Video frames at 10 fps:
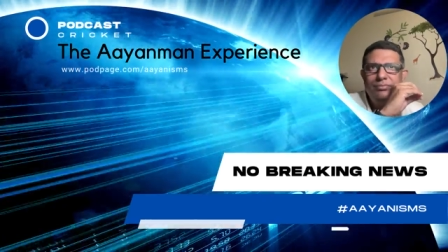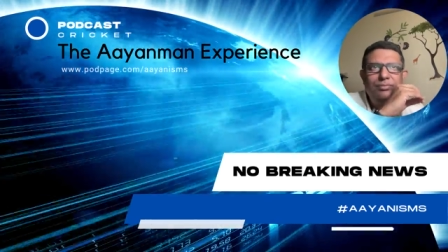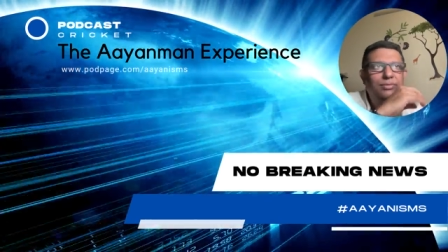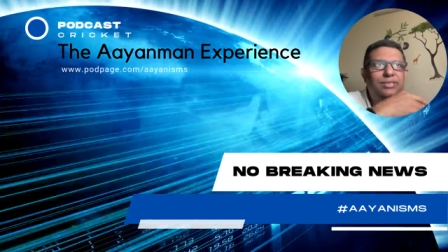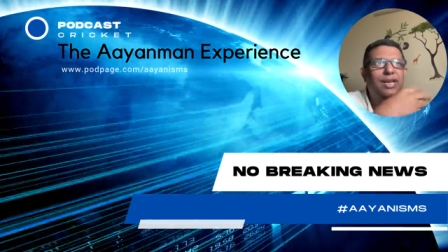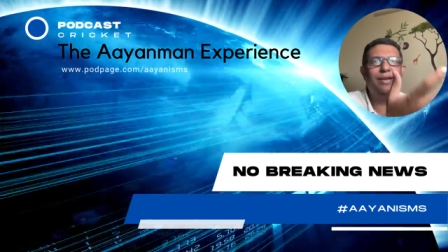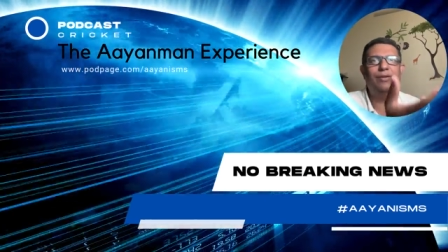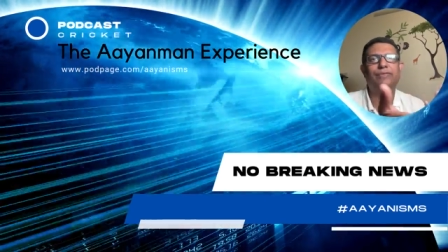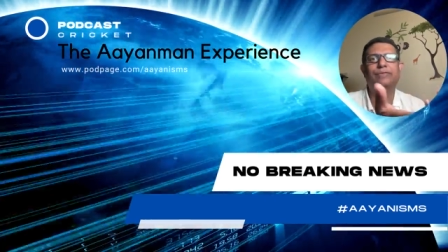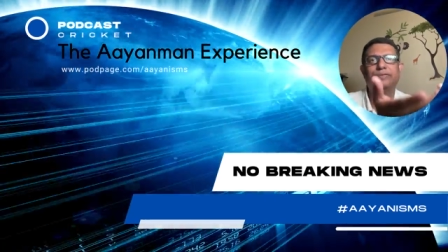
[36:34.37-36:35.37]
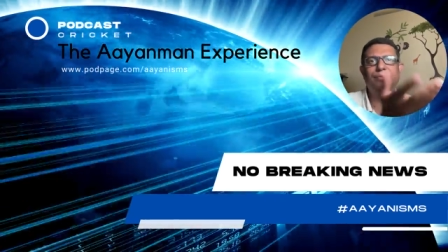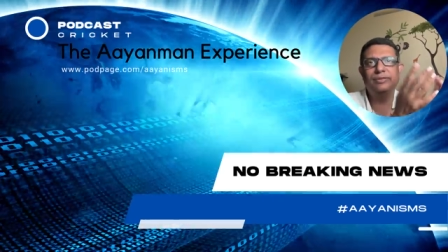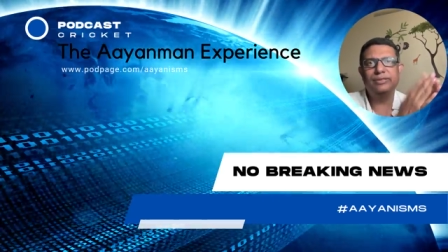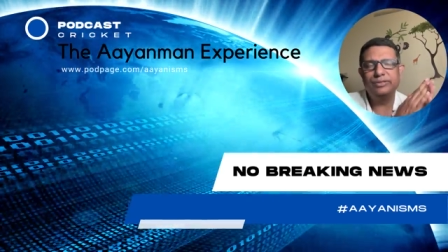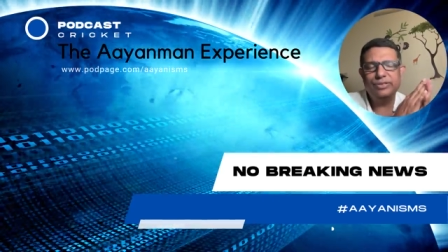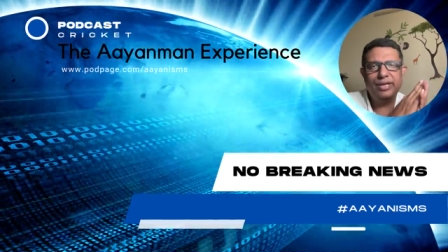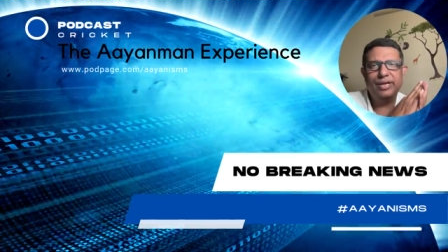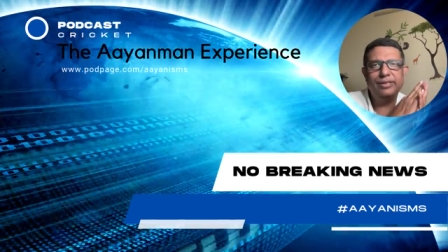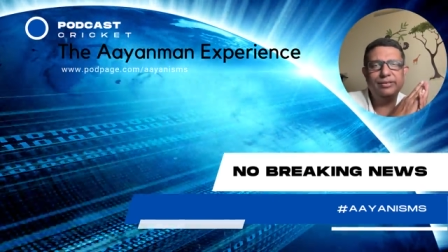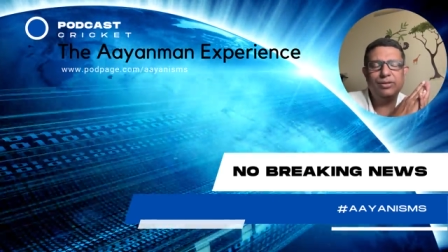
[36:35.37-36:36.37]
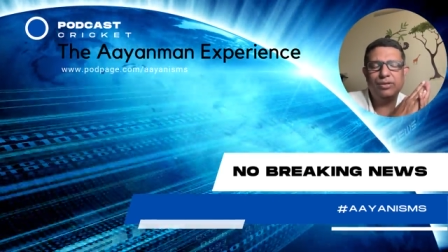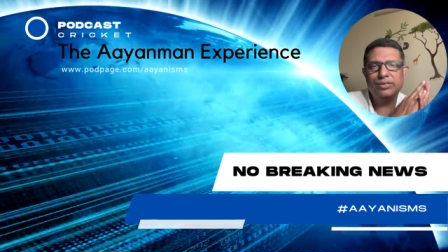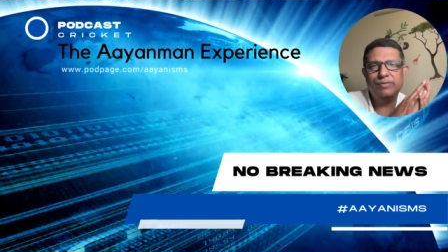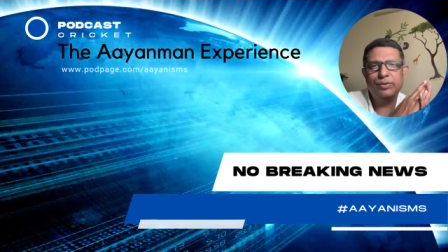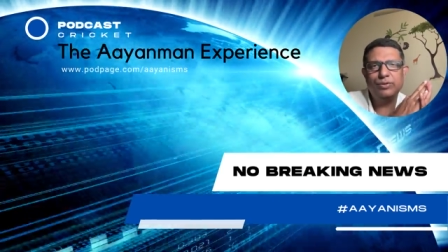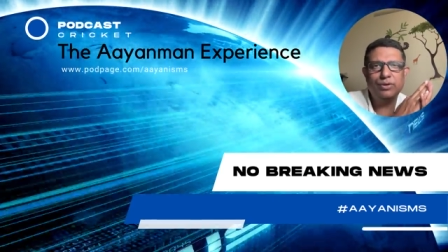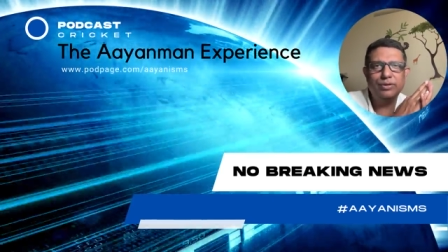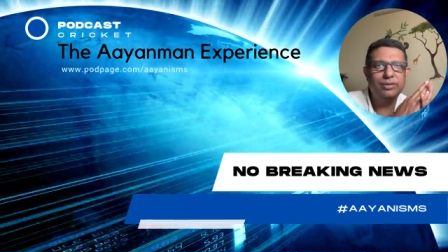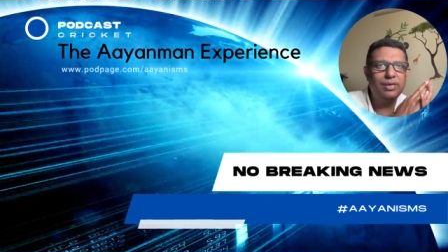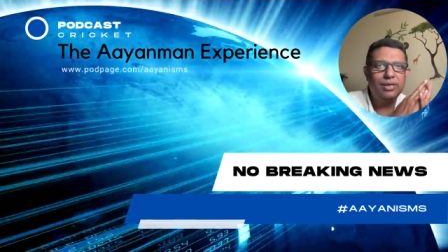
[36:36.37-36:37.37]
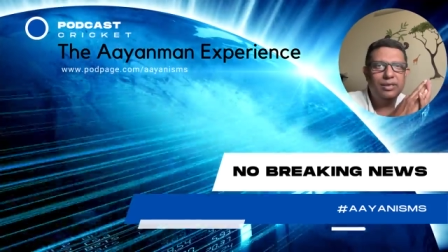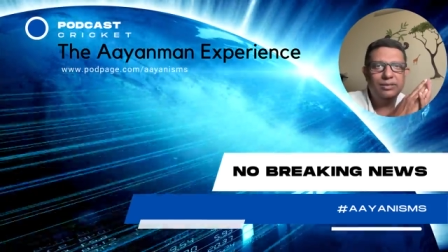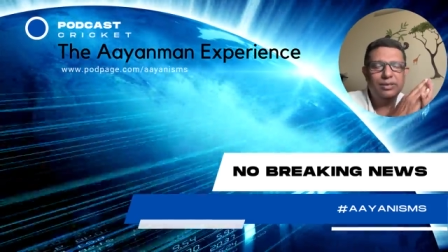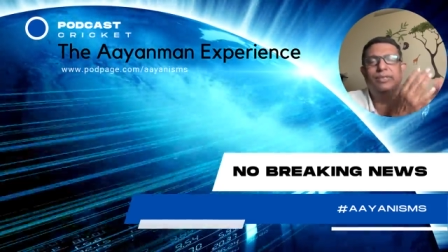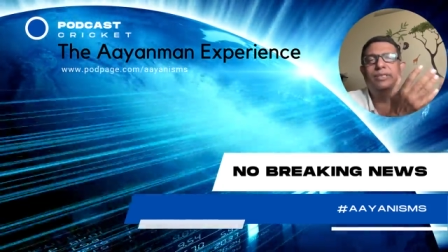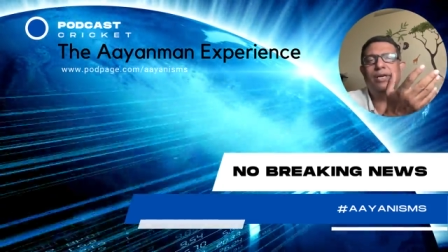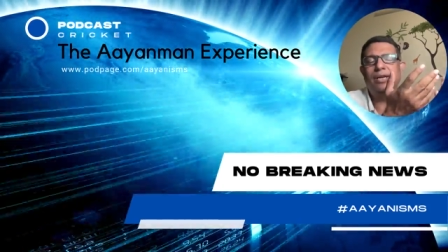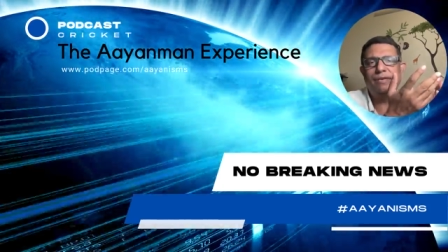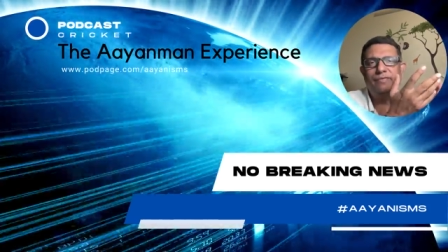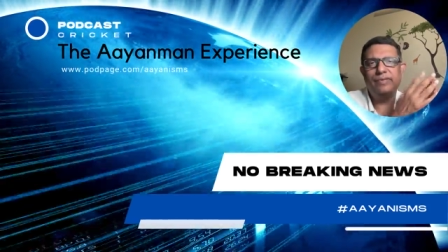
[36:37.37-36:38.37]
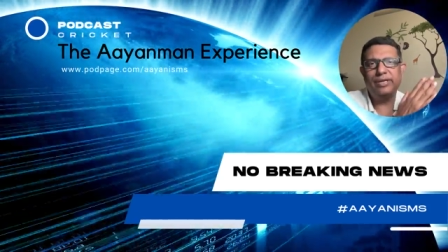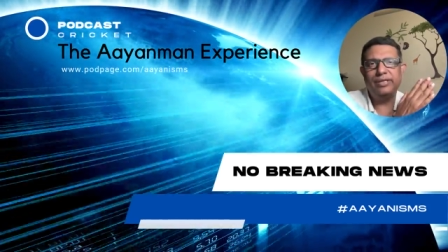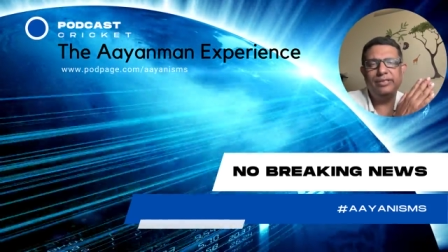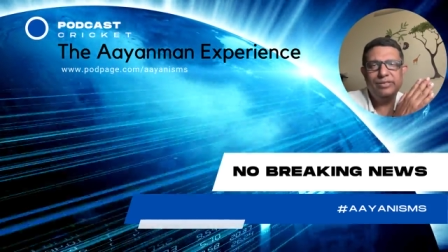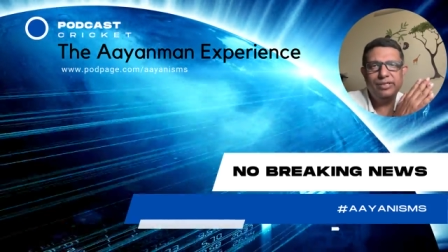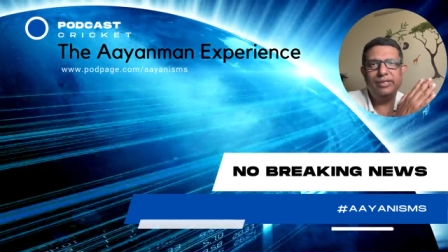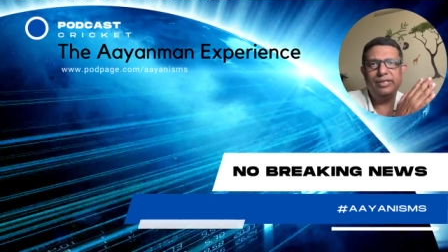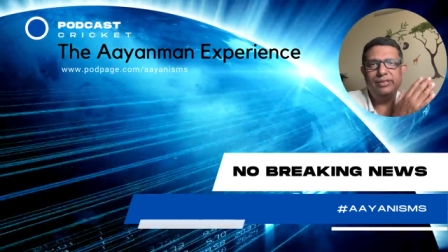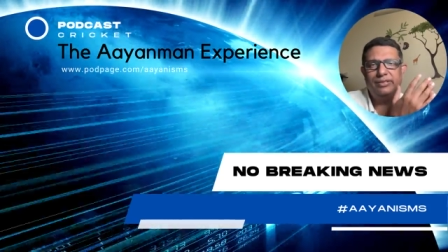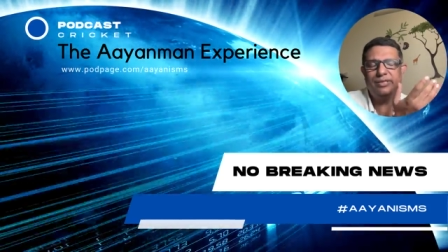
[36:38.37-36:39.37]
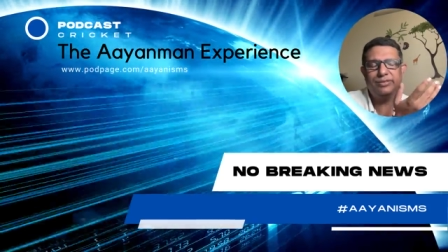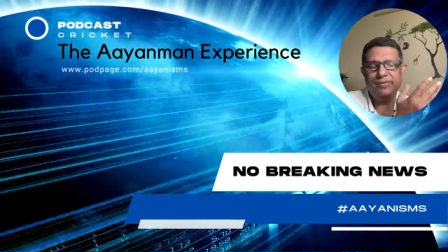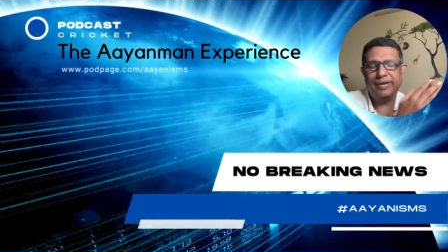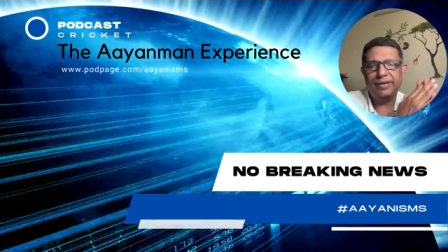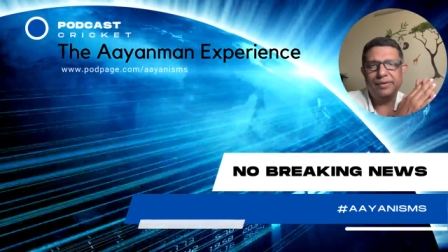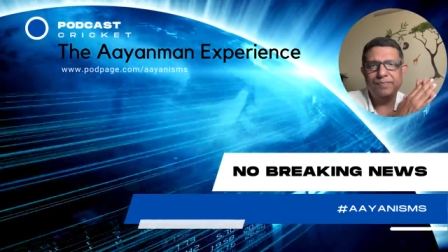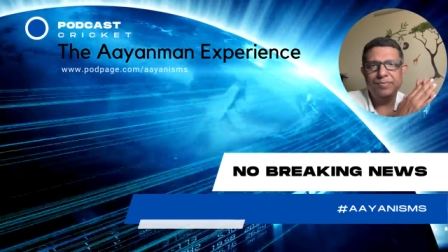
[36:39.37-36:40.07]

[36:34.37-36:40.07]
style of sharing thoughts and views on something that I love very dearly that's cricket.